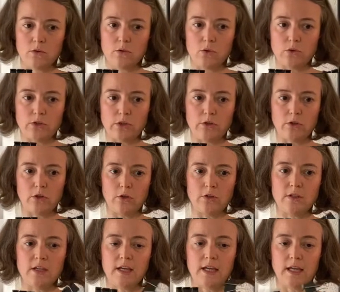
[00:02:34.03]
also
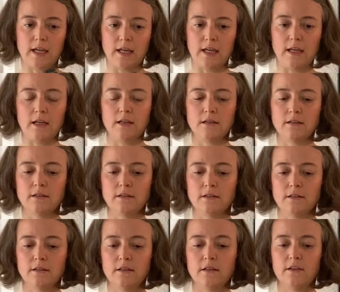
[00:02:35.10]
good. Again,
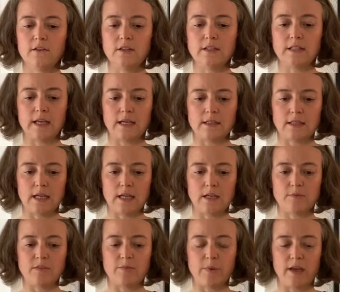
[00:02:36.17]
these can take
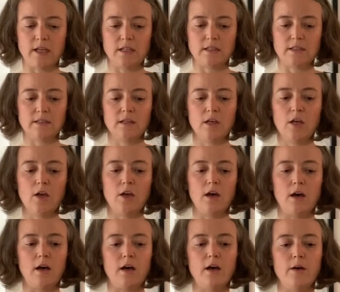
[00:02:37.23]
up space,
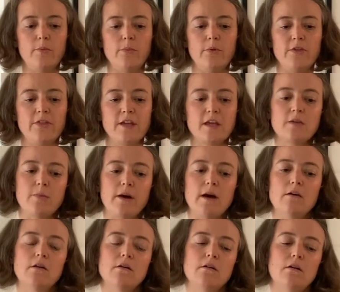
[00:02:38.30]
but think
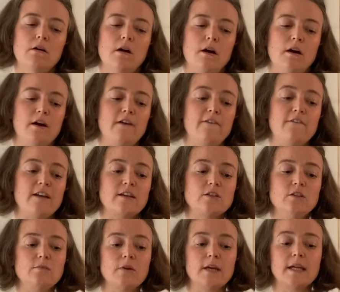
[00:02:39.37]
about effects
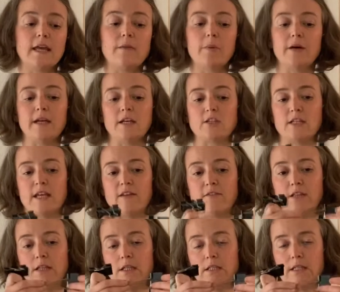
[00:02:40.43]
you might get by actually
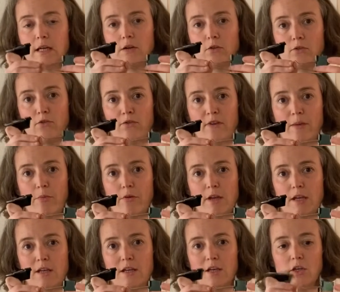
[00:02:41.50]
having these down on the
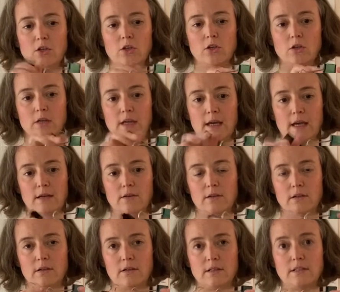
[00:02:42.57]
fabric. You can get
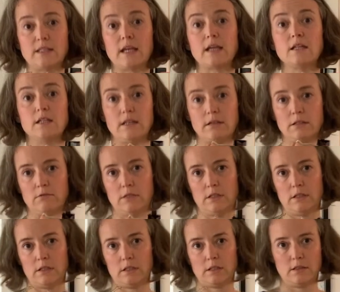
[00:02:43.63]
a secondary
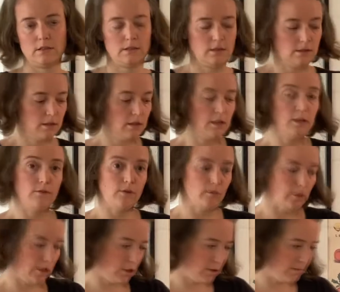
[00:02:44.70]
resist if you
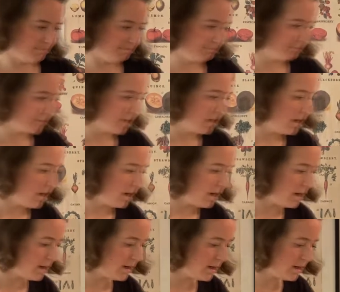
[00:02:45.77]
wish.
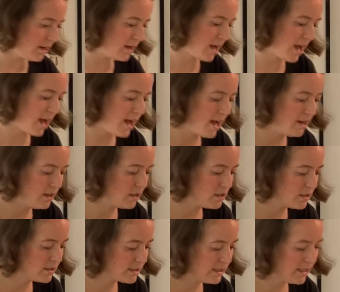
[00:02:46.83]
And
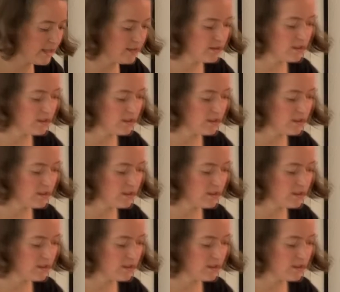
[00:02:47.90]
lastly,